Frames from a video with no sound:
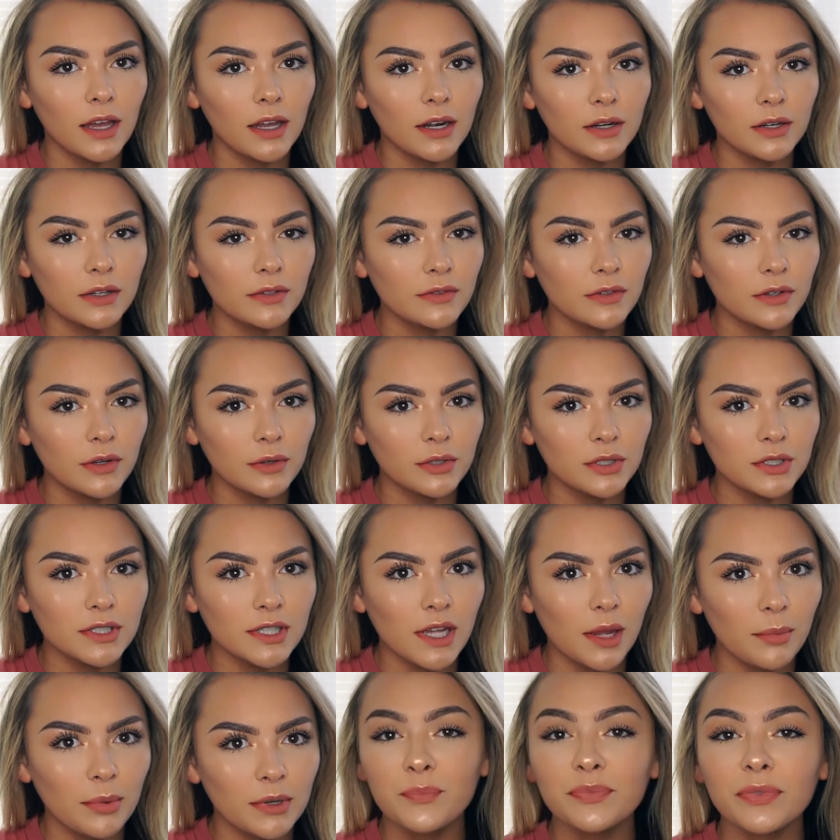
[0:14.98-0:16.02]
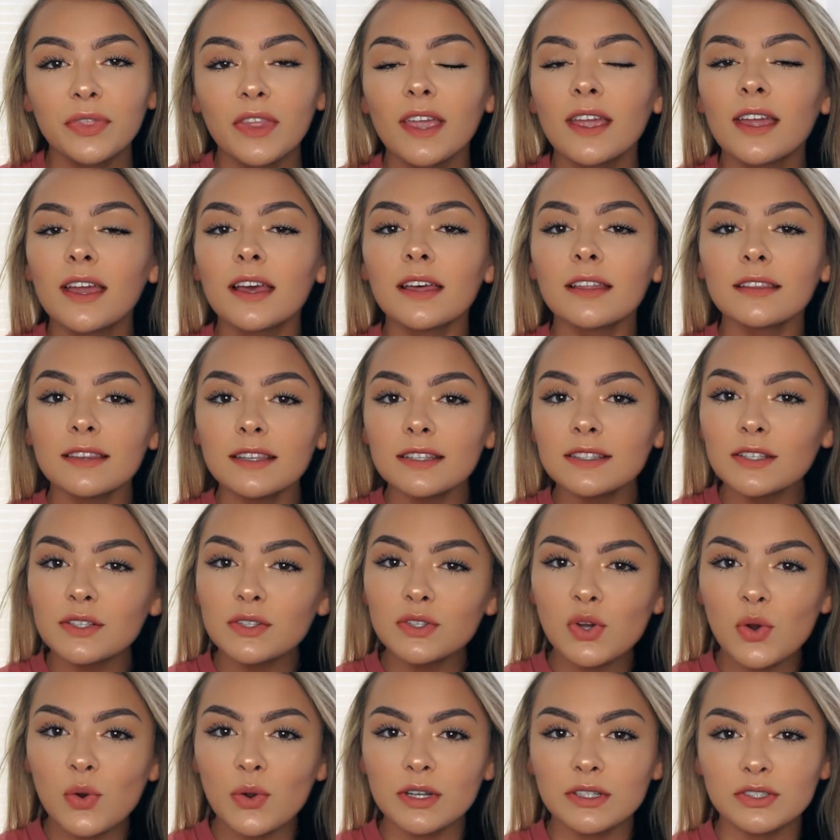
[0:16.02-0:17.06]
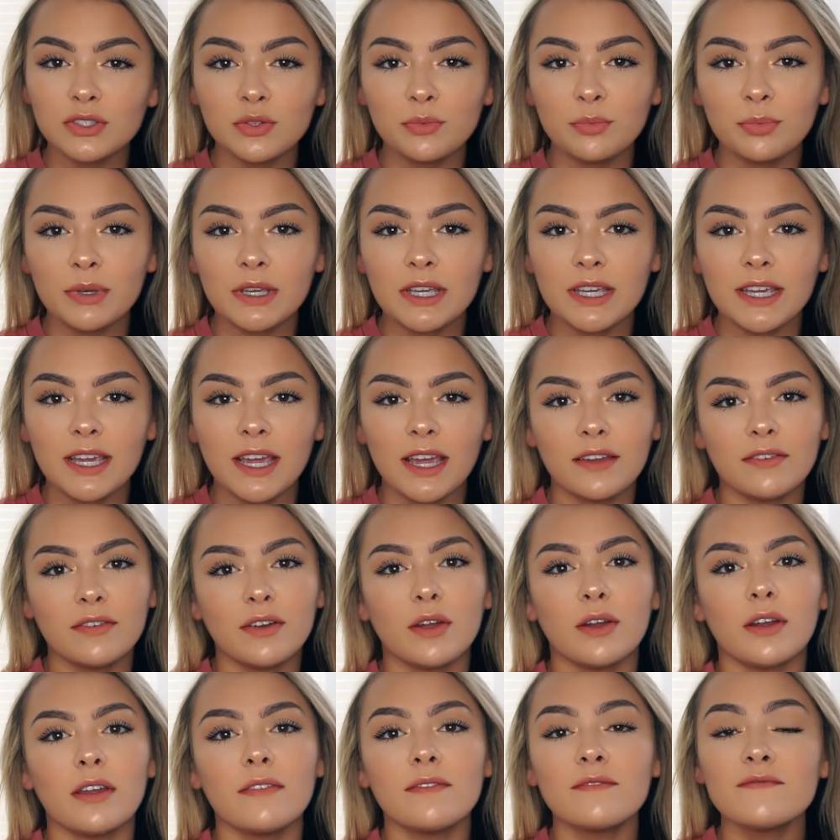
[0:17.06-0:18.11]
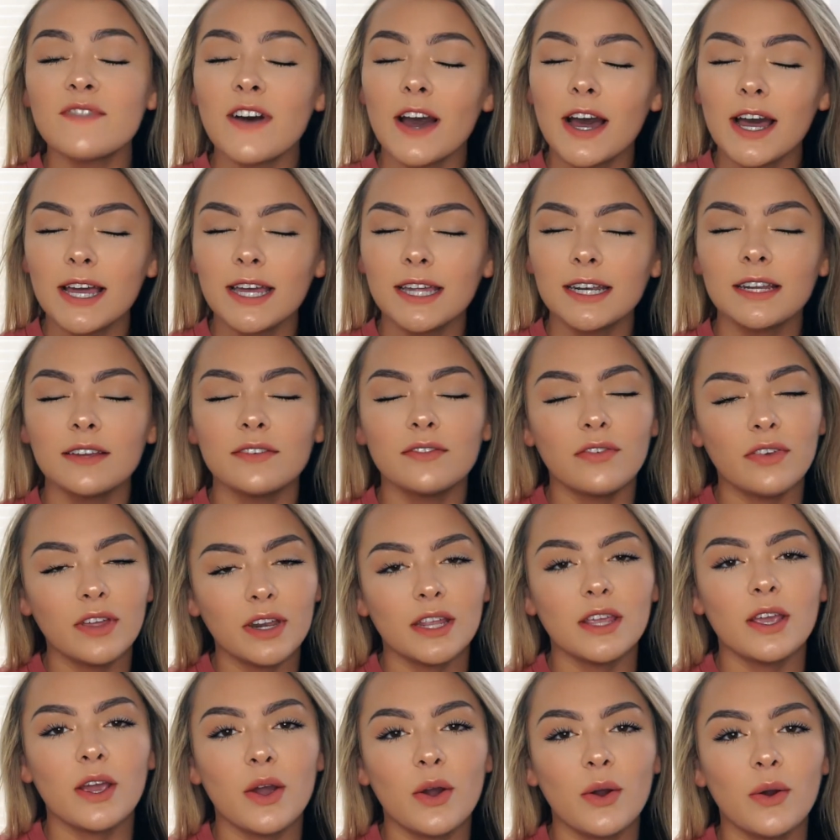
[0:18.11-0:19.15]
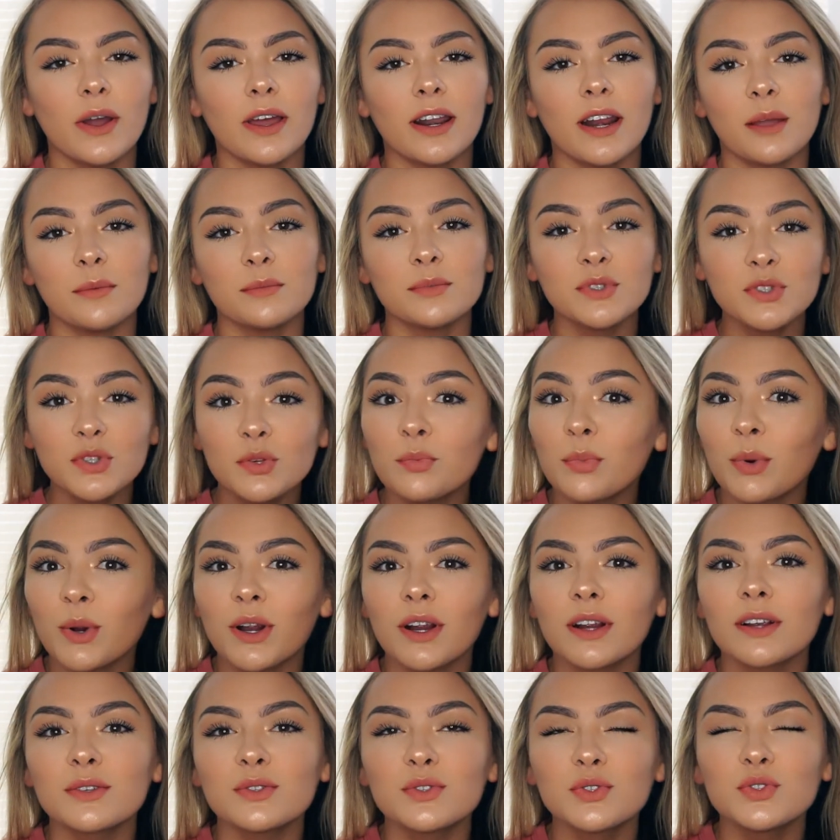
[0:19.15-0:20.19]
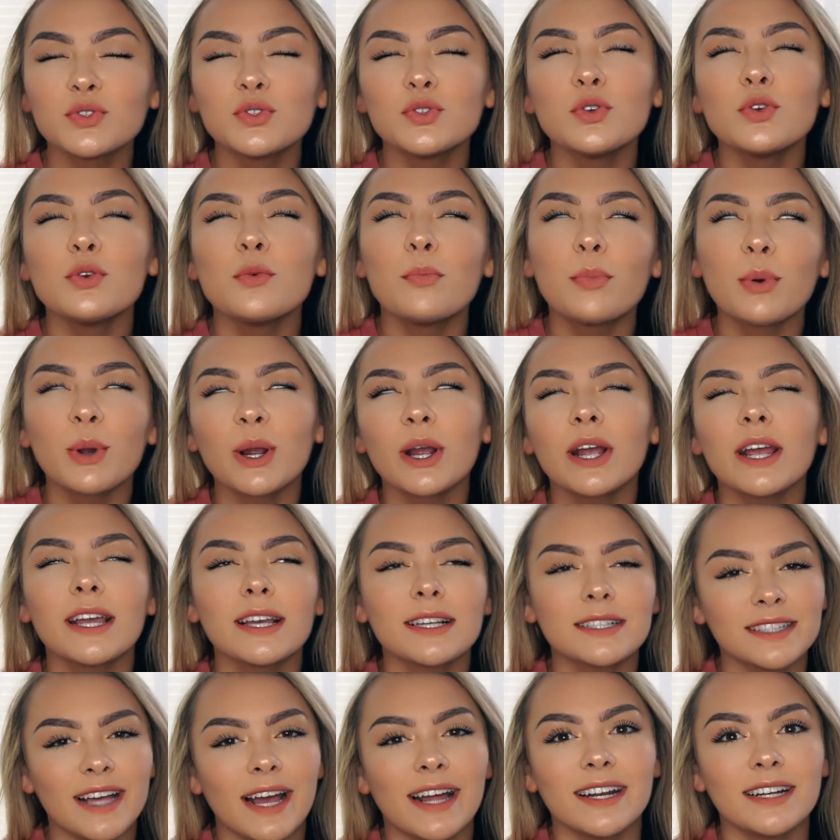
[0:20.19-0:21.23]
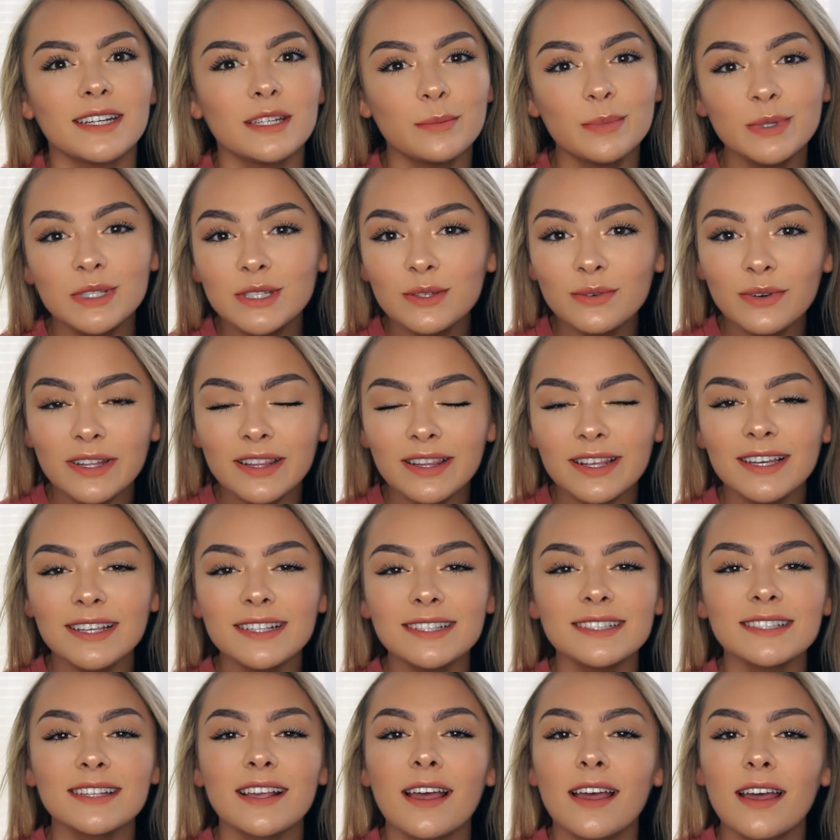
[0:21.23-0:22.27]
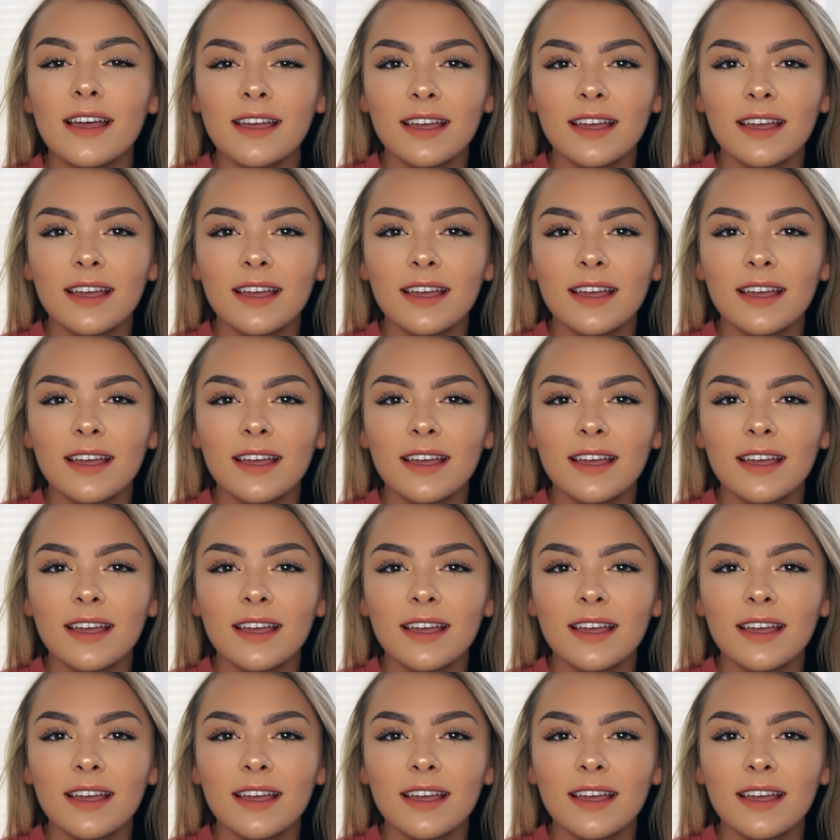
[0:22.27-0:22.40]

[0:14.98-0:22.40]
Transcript: don't even know what just happened. This is going to be a very fun video and I'm super excited to be doing this.